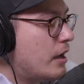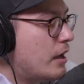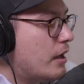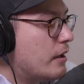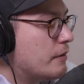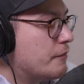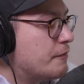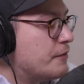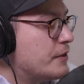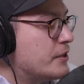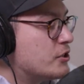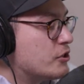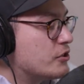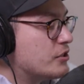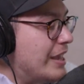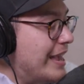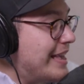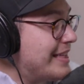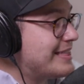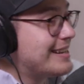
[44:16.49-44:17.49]

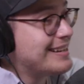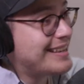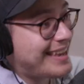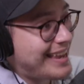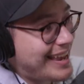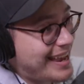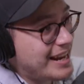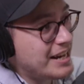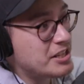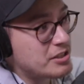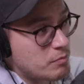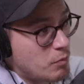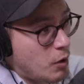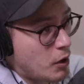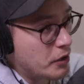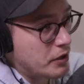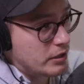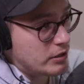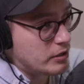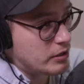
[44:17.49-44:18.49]
features, and then Canon's
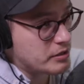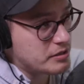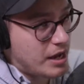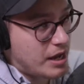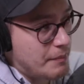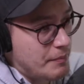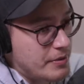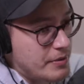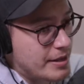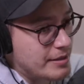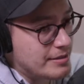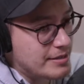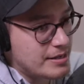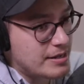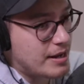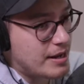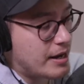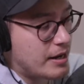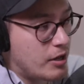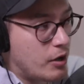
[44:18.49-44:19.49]
marketing on top of that
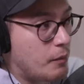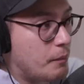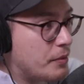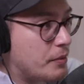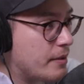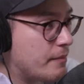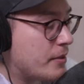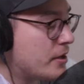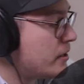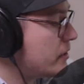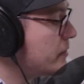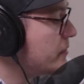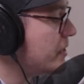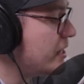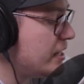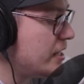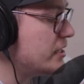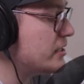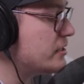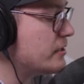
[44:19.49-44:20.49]
did not help them.
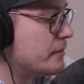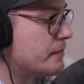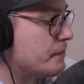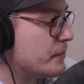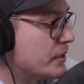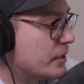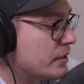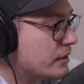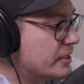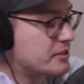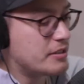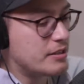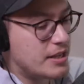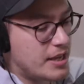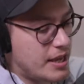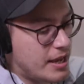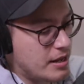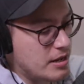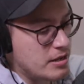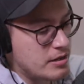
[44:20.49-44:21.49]
They need to listen,
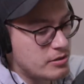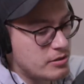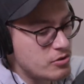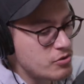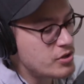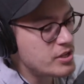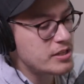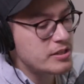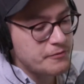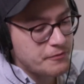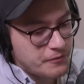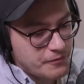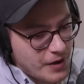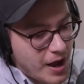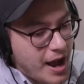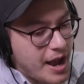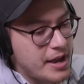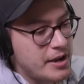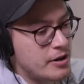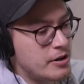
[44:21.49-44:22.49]
Canon. You need to
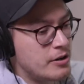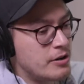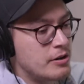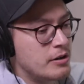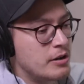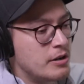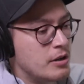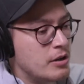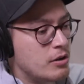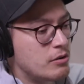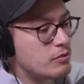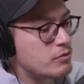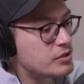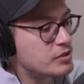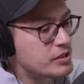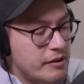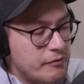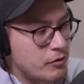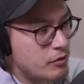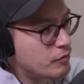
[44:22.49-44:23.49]
fire
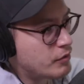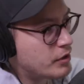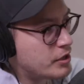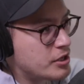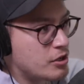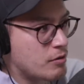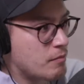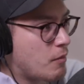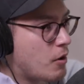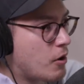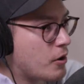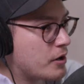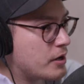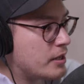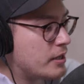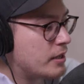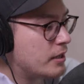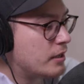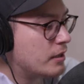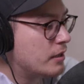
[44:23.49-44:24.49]
who's ever running your
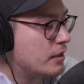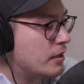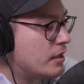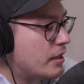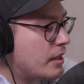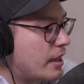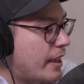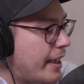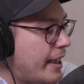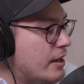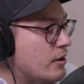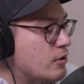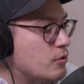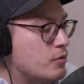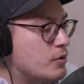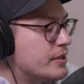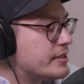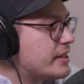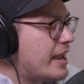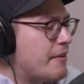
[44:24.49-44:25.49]
marketing and
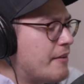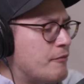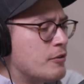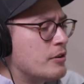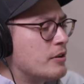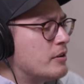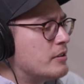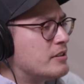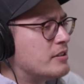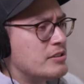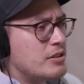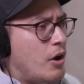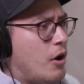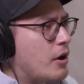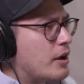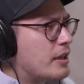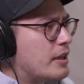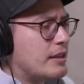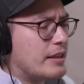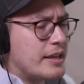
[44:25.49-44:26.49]
who is ever
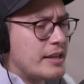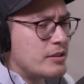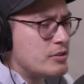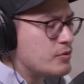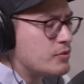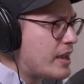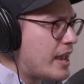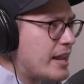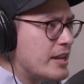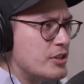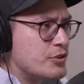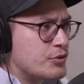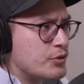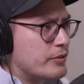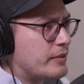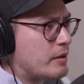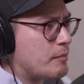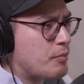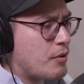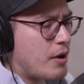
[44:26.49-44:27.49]
talking doing any
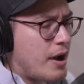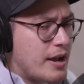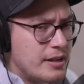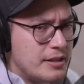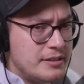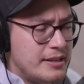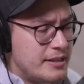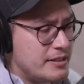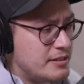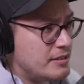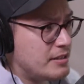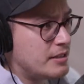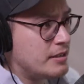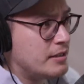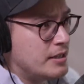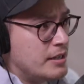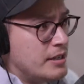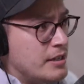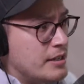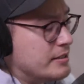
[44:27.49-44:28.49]
sort of product testing
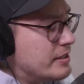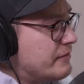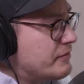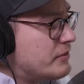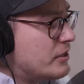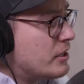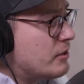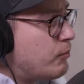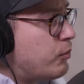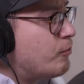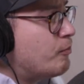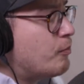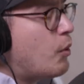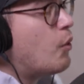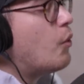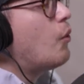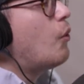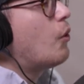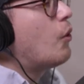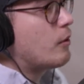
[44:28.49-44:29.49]
because they've done a
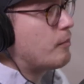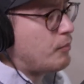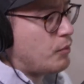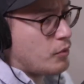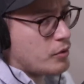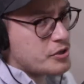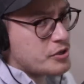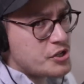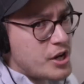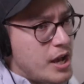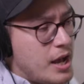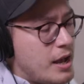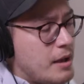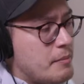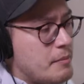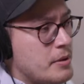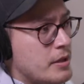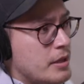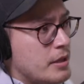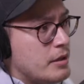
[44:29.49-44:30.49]
poor
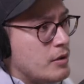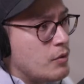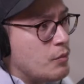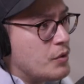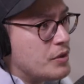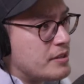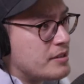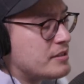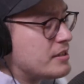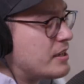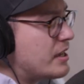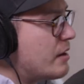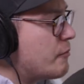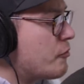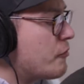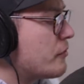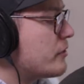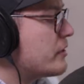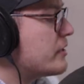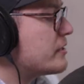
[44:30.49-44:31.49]
job with this
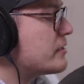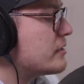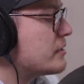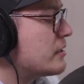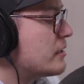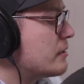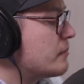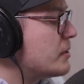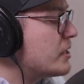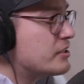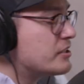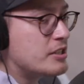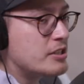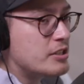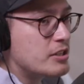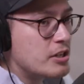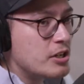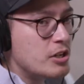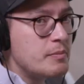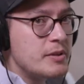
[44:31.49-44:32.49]
camera release. Because this
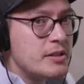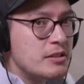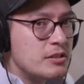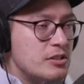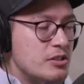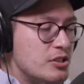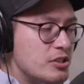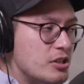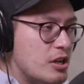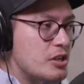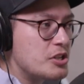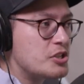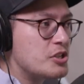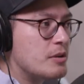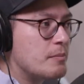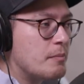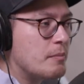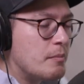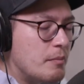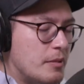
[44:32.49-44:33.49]
could have been
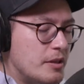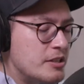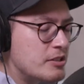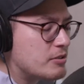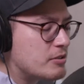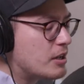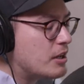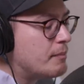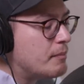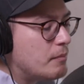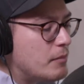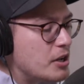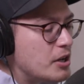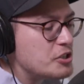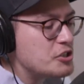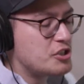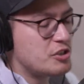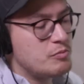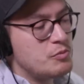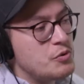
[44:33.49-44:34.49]
a
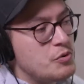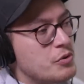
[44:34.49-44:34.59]
much smoother